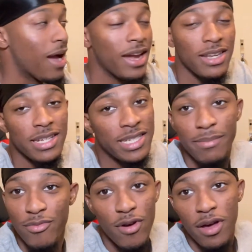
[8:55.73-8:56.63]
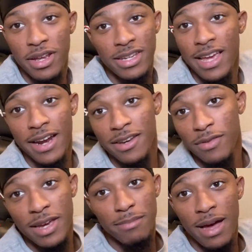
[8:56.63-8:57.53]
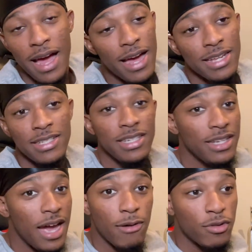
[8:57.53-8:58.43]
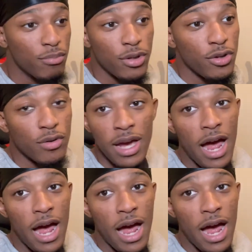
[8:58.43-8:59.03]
I get to temporarily deactivate my IG out the blue.